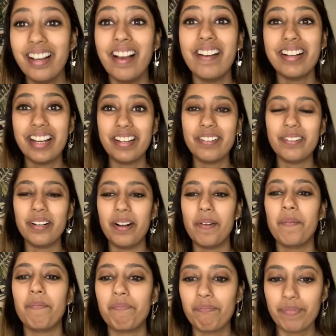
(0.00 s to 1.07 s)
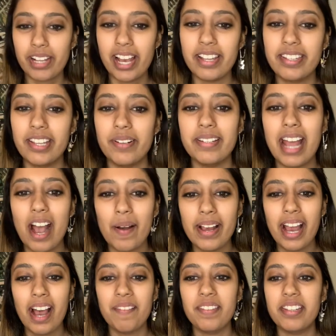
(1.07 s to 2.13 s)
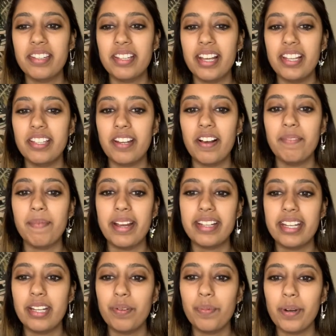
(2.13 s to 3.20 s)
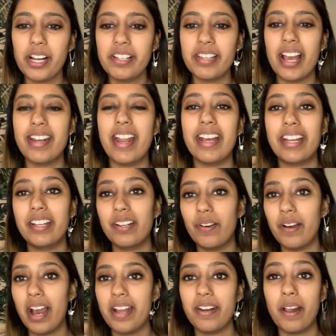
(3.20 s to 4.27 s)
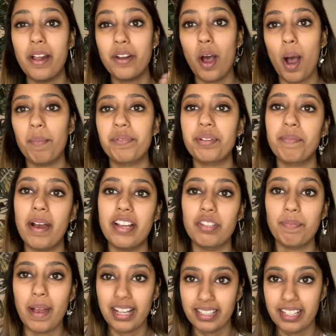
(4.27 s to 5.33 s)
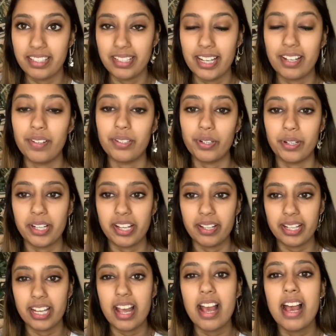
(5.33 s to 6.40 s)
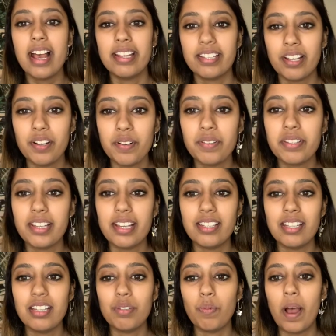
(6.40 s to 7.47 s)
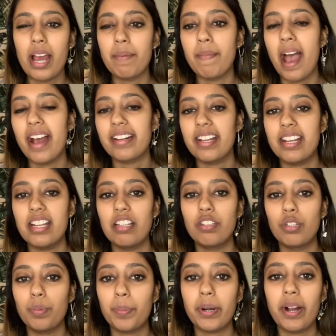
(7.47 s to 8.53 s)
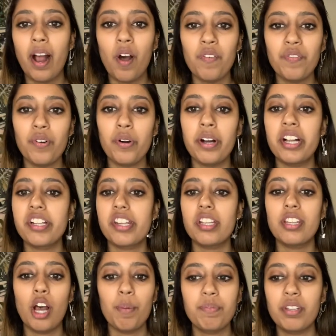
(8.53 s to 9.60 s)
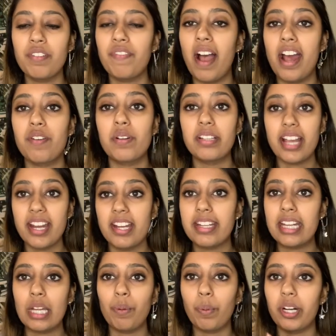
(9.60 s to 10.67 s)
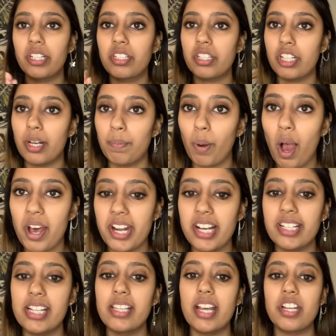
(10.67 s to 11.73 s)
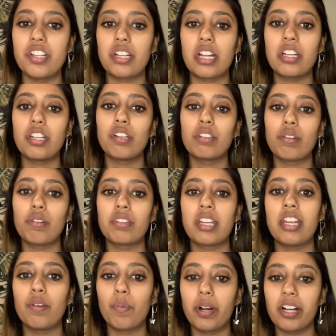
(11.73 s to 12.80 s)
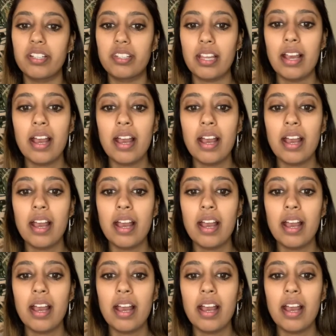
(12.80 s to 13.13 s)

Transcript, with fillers: Okay, cool. And so now I have this list of my keywords and I can go ahead and optimize my listing accordingly. So this is why Magnet is super helpful. It just helps you find related keywords to your product and then you can use those keywords